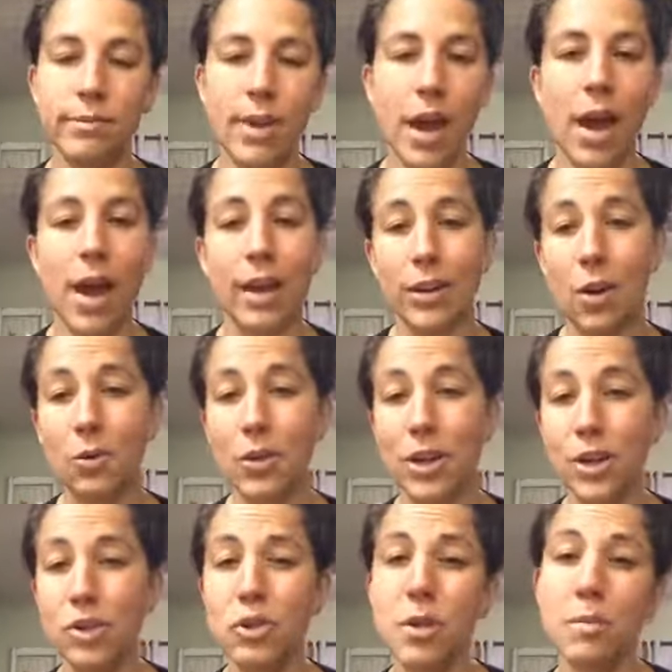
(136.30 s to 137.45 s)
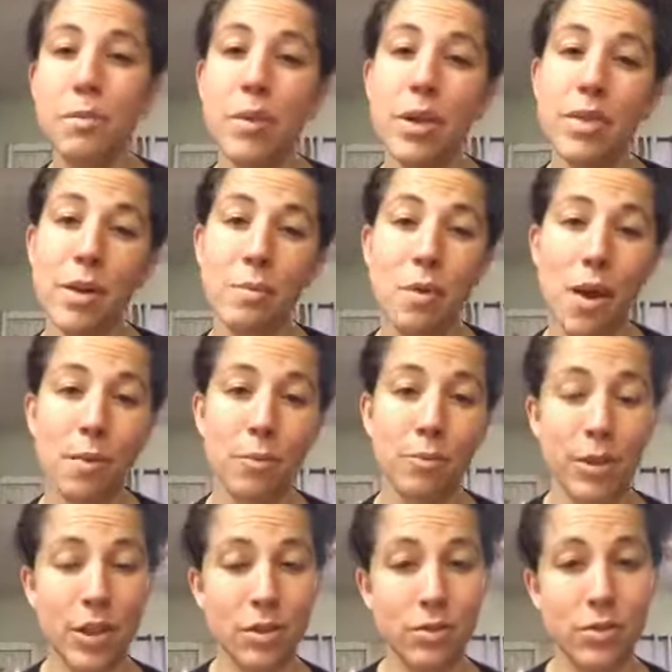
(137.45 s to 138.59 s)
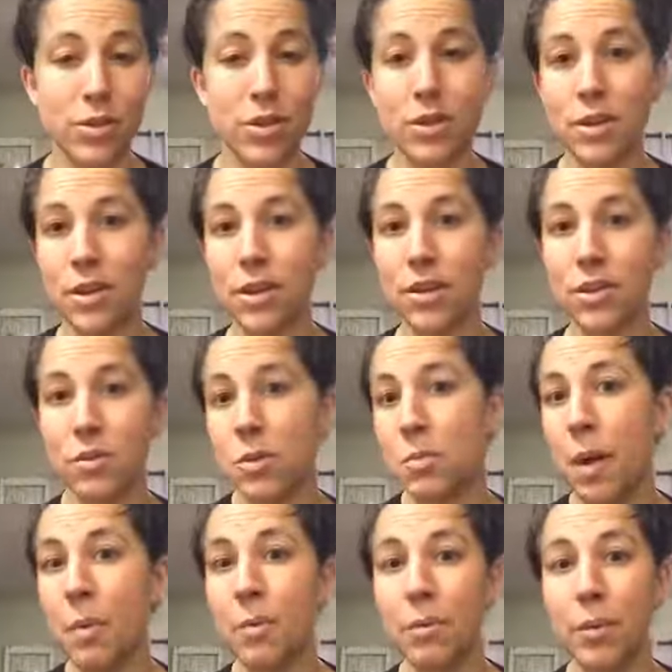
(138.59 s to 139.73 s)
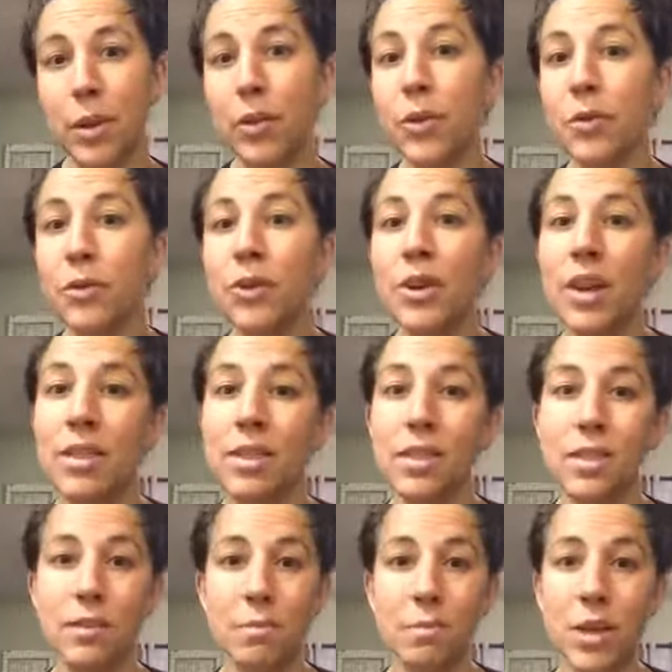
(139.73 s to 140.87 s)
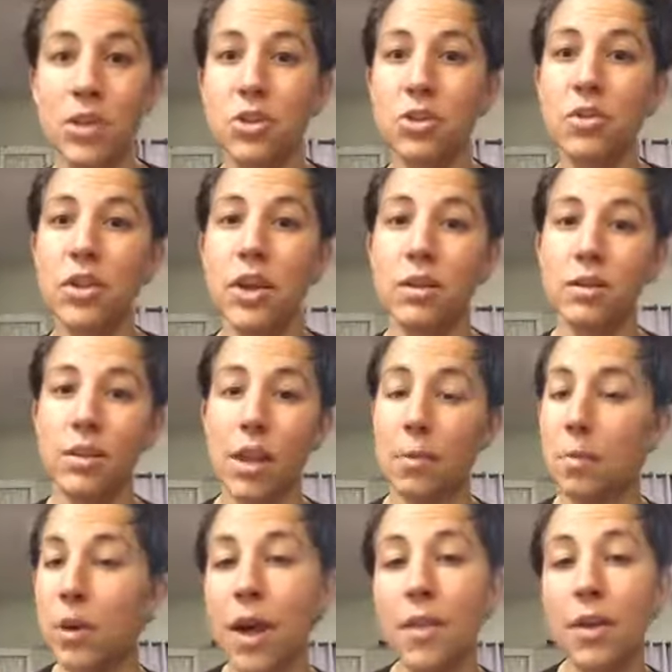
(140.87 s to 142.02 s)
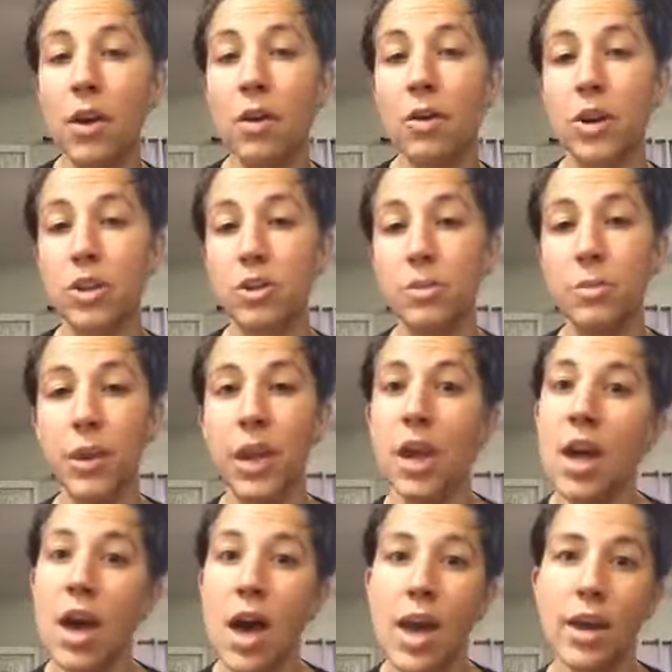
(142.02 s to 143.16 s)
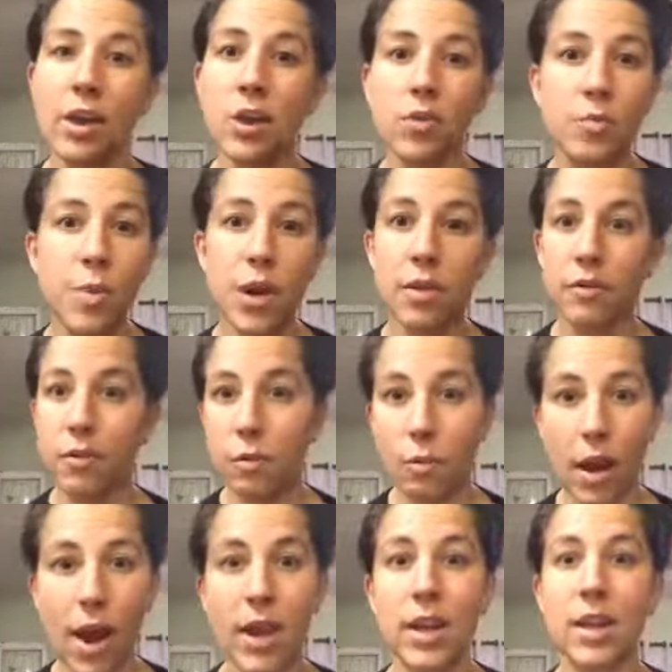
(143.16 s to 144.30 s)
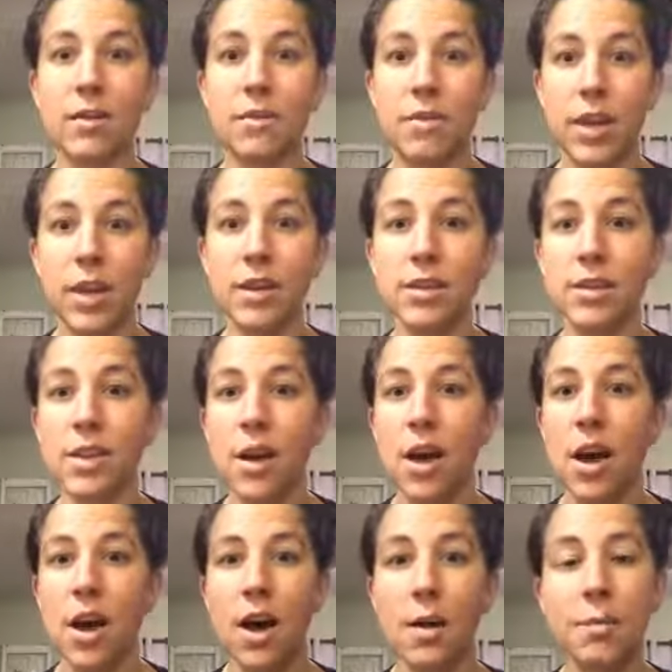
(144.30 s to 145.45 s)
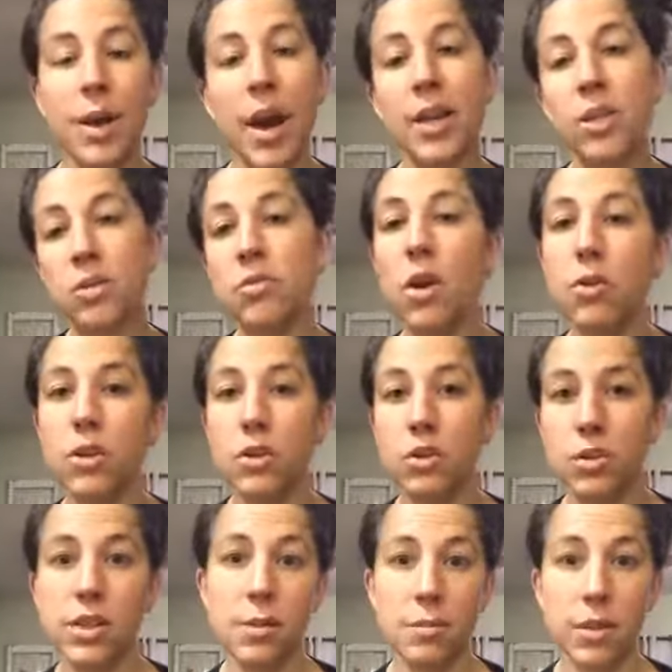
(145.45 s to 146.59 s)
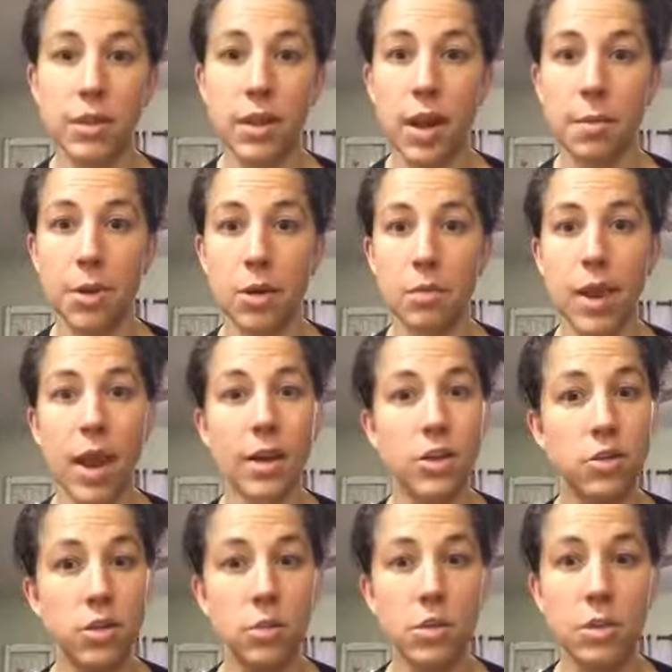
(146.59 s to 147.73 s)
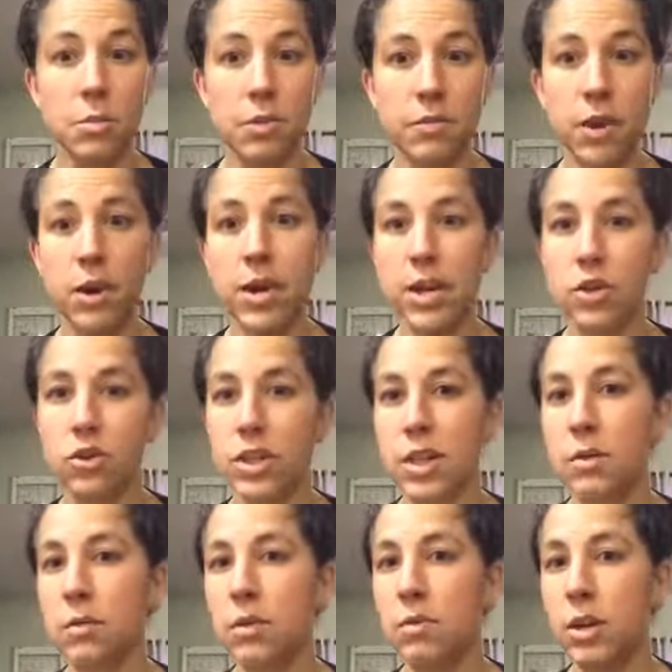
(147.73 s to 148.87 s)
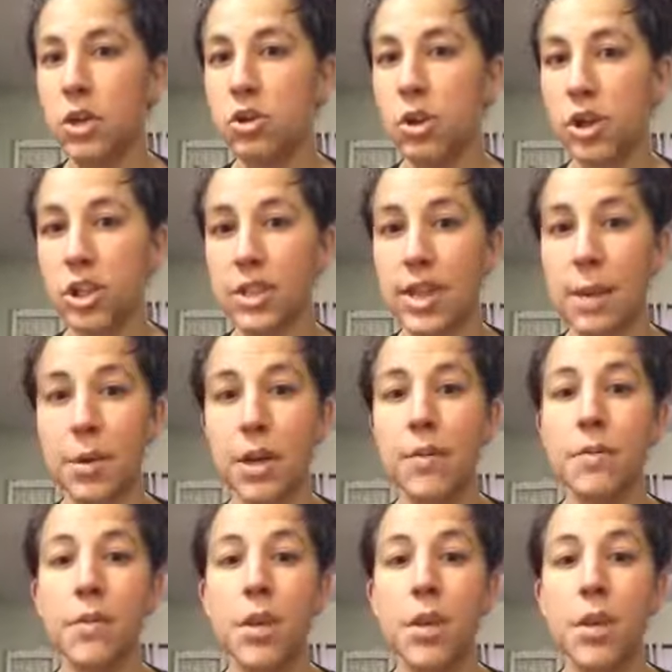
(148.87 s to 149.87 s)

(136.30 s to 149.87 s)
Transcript: I had coconut shrimp. They probably used there was probably gluten in the mixture that they put on the coconut shrimp. Like it could have been a variety of things, um, but I do know that there is something that I'm going to react to. So it's going to be very interesting when reintroductions happen.